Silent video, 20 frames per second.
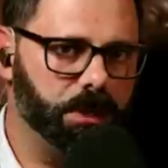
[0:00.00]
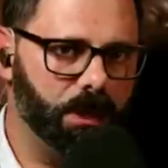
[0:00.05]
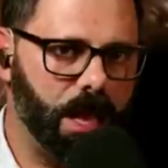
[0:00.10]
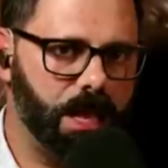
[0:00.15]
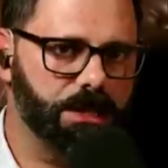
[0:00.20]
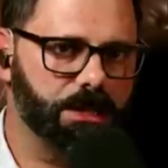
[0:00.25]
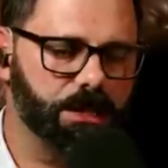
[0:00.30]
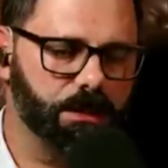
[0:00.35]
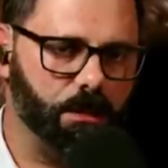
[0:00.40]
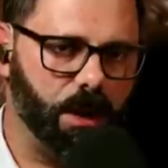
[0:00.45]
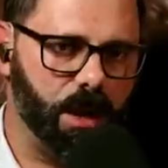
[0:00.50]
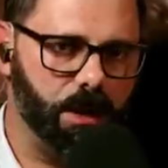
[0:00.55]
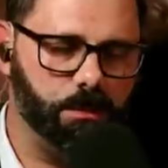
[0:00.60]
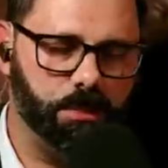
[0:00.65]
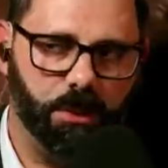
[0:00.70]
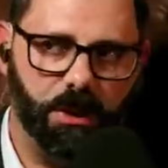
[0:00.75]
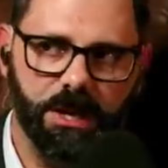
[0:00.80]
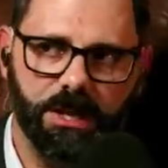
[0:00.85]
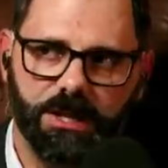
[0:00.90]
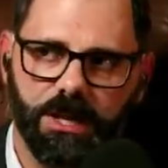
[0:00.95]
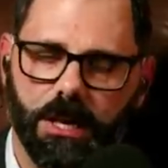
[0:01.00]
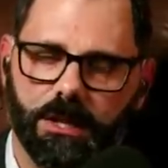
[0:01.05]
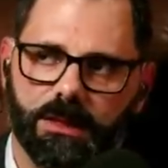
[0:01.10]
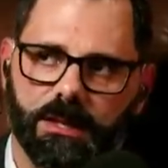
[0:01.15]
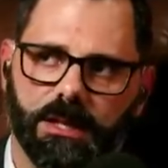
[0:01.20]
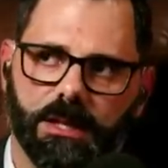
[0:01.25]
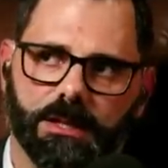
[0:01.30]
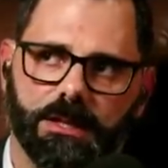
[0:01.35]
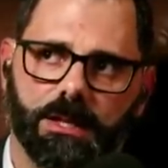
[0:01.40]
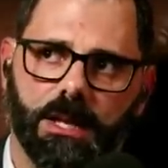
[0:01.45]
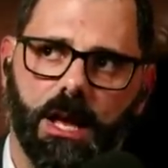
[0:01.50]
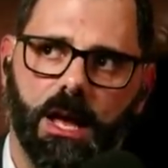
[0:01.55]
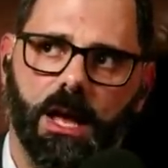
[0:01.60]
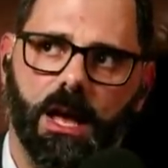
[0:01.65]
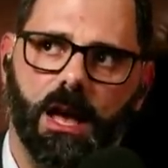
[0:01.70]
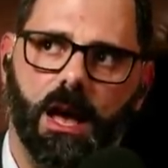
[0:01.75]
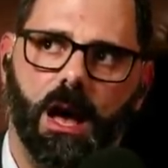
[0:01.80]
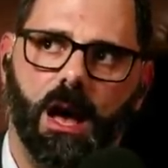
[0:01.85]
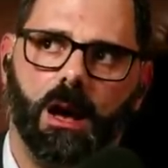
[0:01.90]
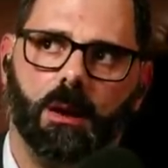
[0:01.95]
bless him, I appreciate this,
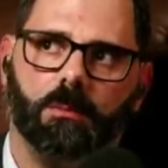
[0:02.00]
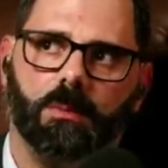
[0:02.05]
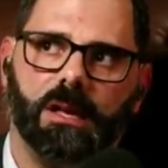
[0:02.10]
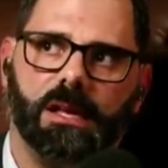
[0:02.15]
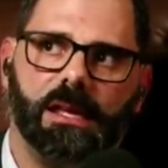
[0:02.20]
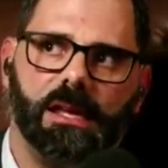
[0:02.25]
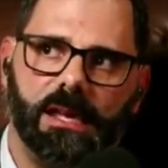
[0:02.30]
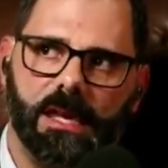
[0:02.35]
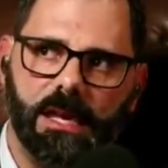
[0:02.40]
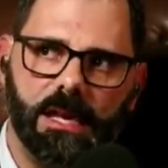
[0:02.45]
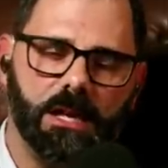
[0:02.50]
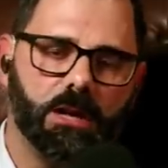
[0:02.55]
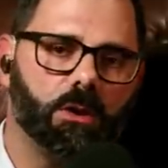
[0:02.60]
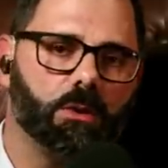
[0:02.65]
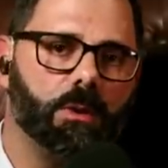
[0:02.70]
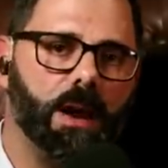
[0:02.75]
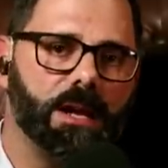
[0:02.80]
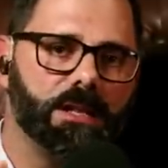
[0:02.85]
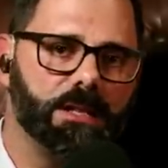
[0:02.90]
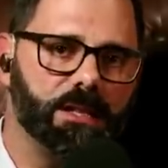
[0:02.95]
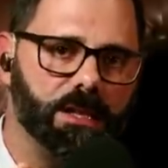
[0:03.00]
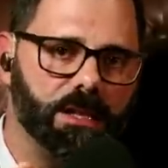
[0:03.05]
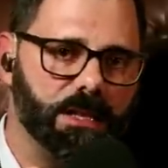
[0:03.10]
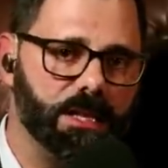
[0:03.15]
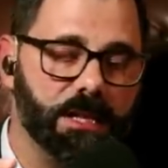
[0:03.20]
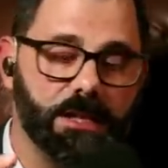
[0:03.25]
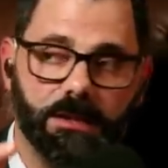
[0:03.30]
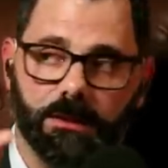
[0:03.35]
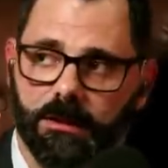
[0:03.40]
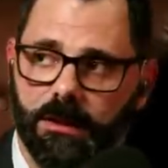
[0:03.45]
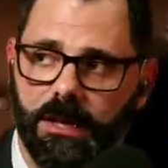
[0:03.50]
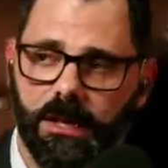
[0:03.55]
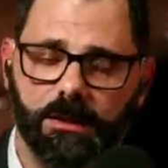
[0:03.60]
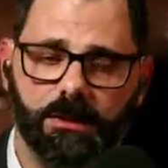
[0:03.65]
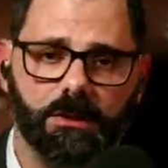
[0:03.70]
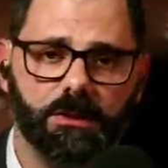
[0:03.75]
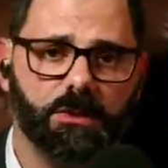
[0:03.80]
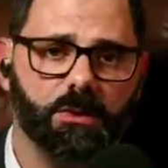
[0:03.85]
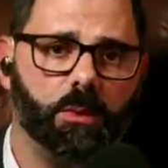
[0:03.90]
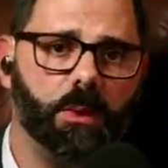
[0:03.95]
he corrected it. He
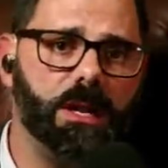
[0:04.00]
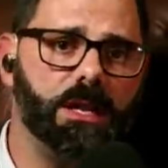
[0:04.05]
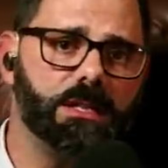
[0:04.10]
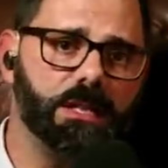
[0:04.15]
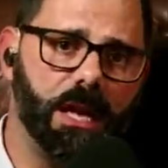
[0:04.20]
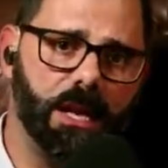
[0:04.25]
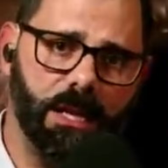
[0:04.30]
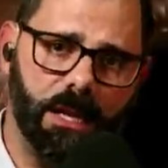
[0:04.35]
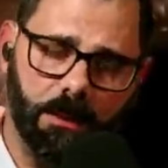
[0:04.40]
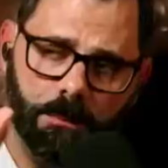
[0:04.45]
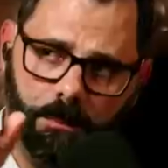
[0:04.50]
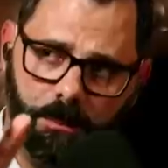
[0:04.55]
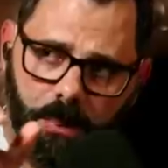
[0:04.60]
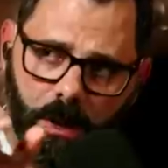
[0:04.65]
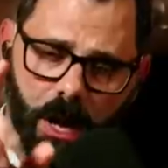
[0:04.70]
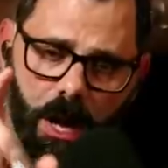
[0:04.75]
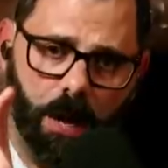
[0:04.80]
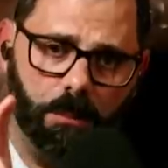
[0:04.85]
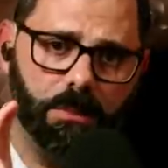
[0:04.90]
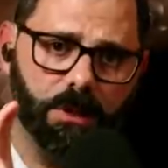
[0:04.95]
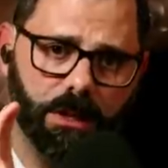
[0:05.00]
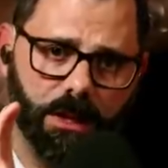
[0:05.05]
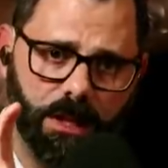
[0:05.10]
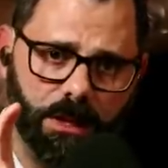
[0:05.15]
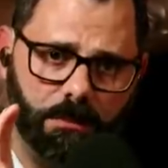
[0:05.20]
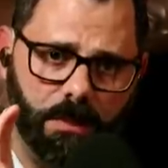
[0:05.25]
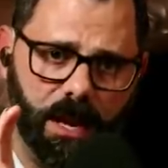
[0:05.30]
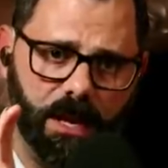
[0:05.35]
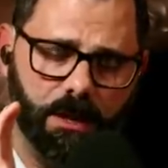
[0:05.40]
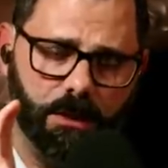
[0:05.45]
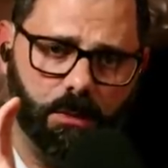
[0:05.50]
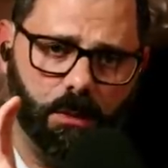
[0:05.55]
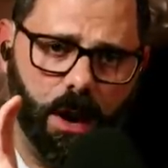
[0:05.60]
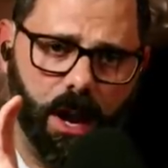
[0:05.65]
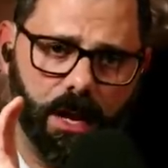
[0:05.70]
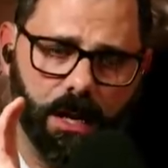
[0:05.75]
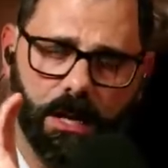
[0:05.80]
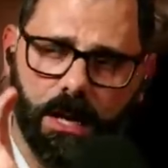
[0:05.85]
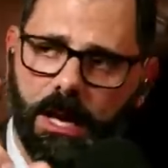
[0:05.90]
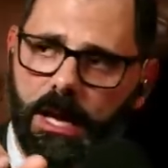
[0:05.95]
deleted the tweet, and he publicly made it
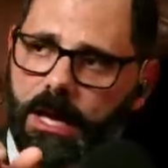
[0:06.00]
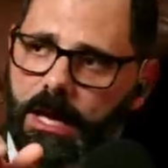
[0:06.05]
right.